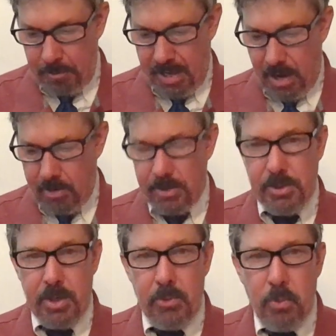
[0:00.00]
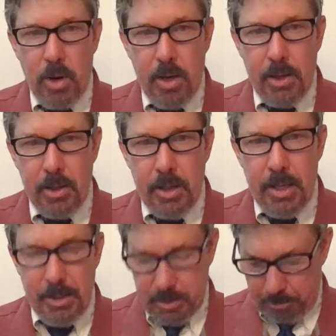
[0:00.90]
power to turn water
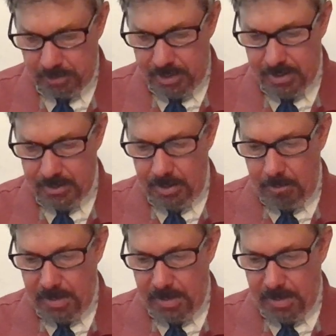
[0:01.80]
into blood,